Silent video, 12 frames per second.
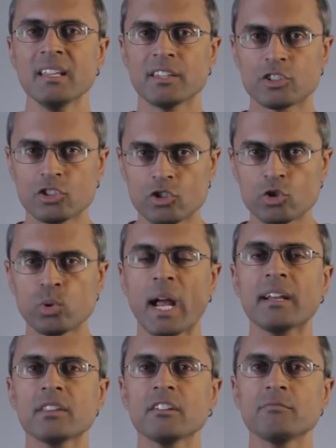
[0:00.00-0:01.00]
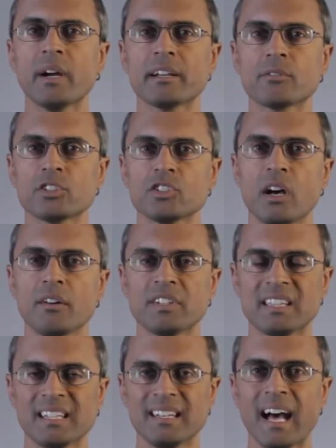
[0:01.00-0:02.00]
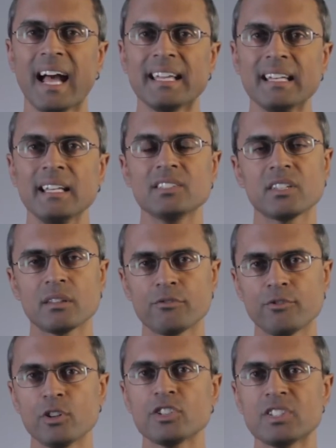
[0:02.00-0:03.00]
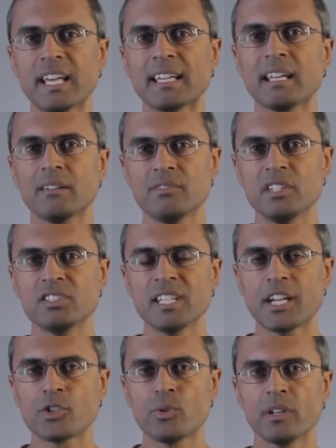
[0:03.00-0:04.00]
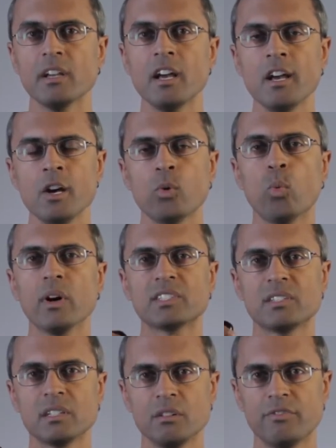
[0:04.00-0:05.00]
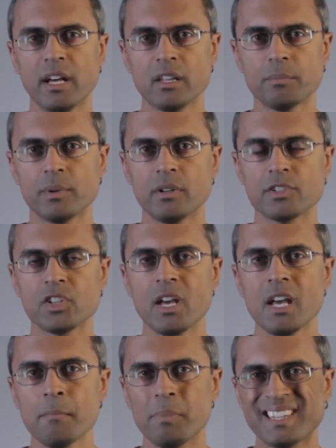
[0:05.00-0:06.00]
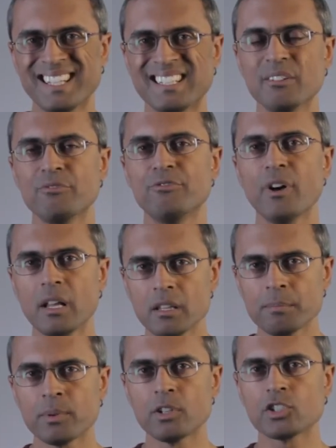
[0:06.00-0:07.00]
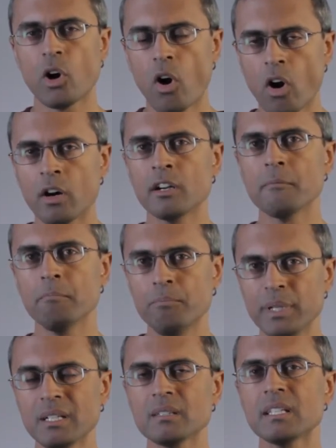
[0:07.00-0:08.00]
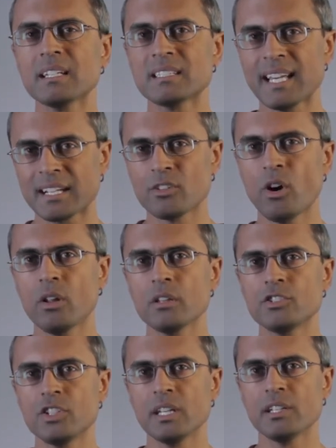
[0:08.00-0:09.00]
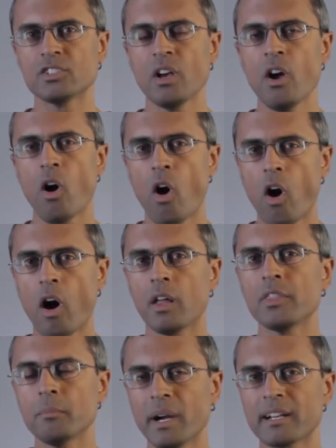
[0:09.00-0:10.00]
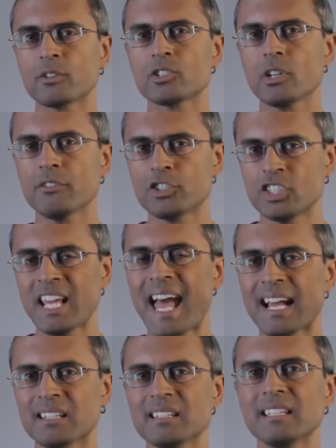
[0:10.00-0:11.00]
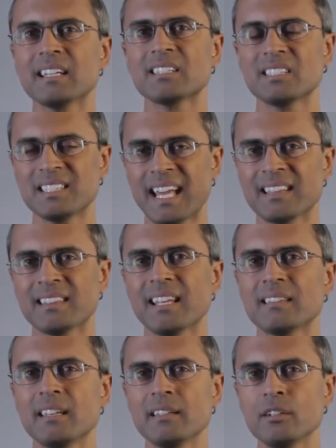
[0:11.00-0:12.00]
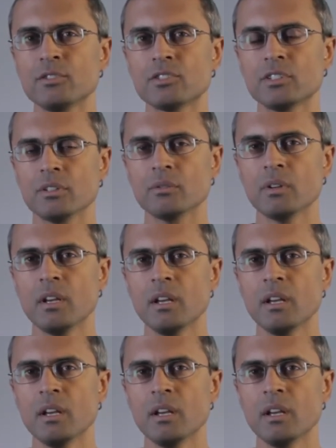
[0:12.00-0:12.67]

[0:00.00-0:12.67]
The strength of Microsoft in the 90s and the first decade of this century was the developers. But the developers aren't building technologies on the Microsoft stack to the extent that they used to.